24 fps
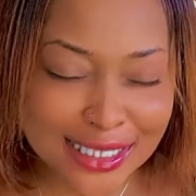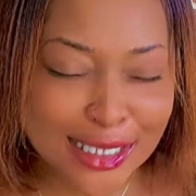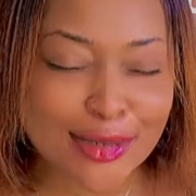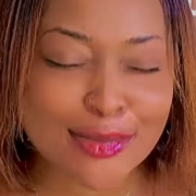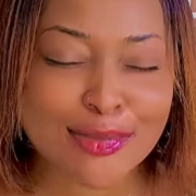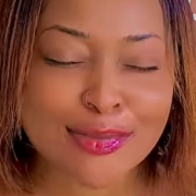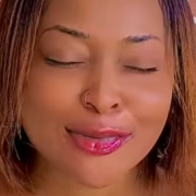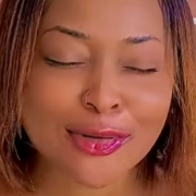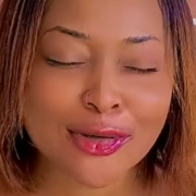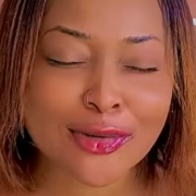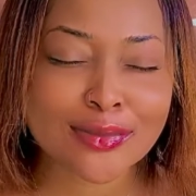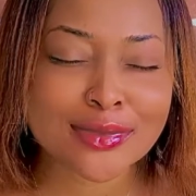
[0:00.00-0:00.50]

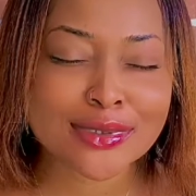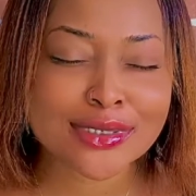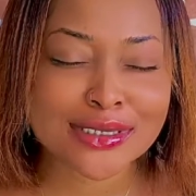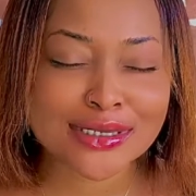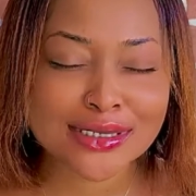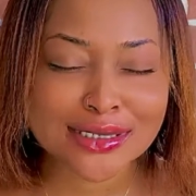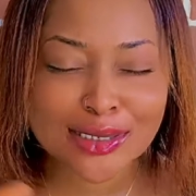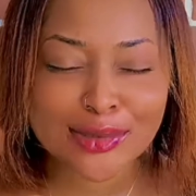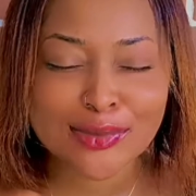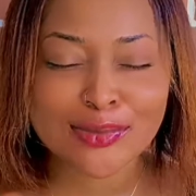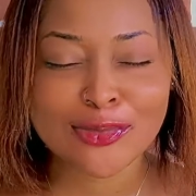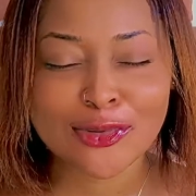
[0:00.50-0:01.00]

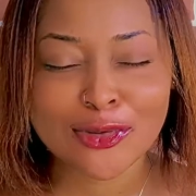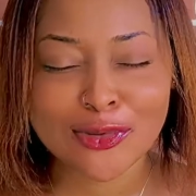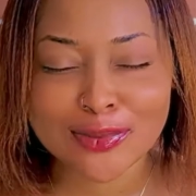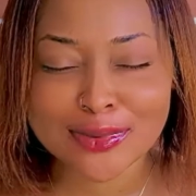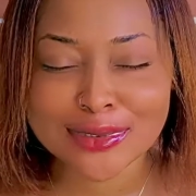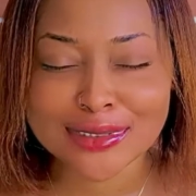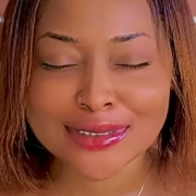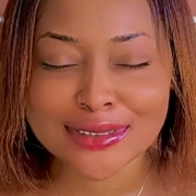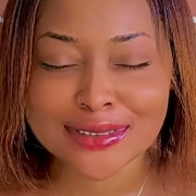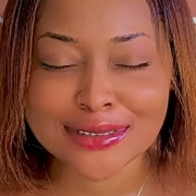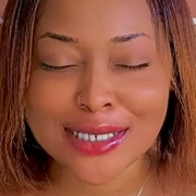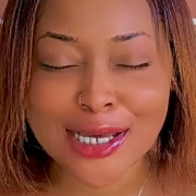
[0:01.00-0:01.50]
Camidoh
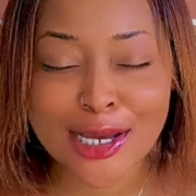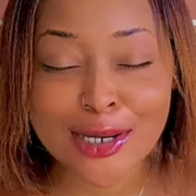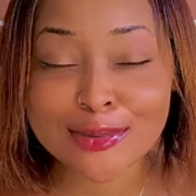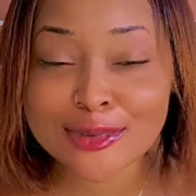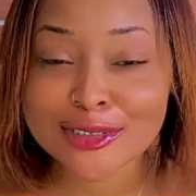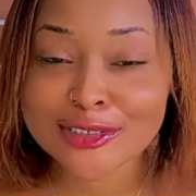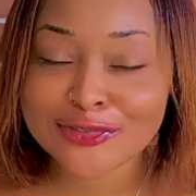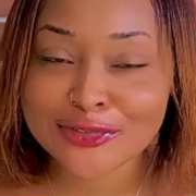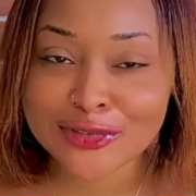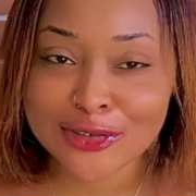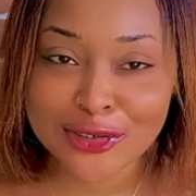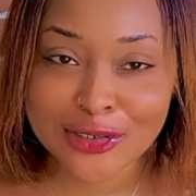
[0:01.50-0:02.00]
Promise. I
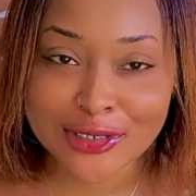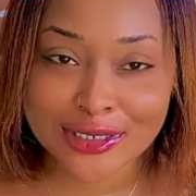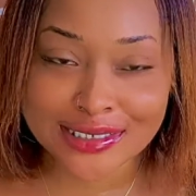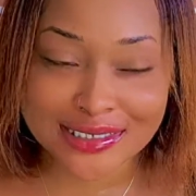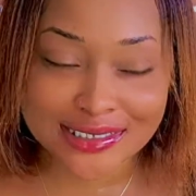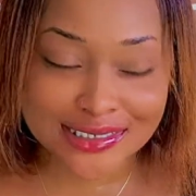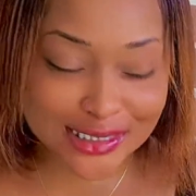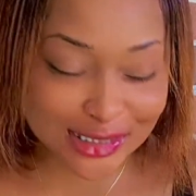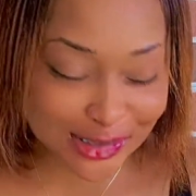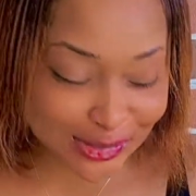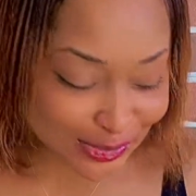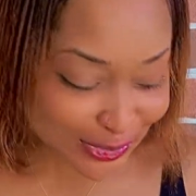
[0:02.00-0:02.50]
always forgot
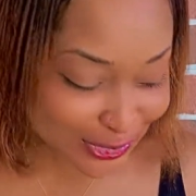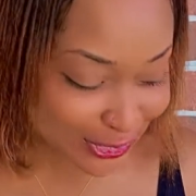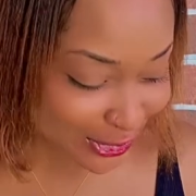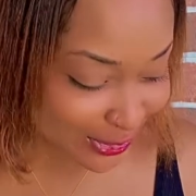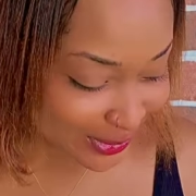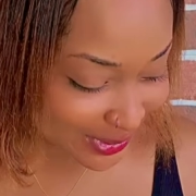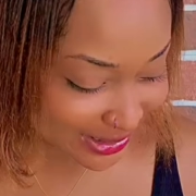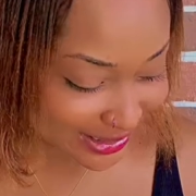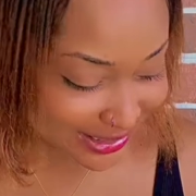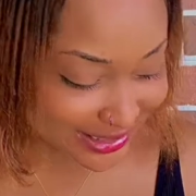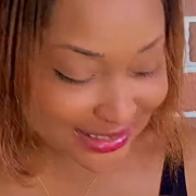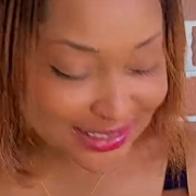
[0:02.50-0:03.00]
it's Camidoh
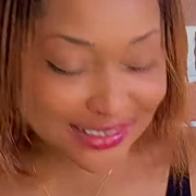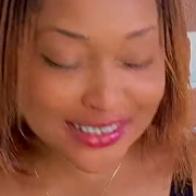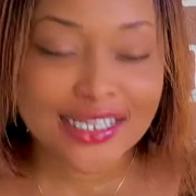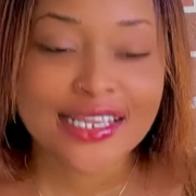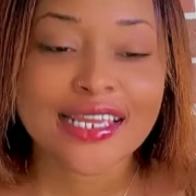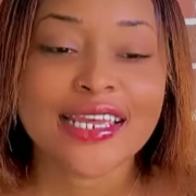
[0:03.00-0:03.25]
Promise.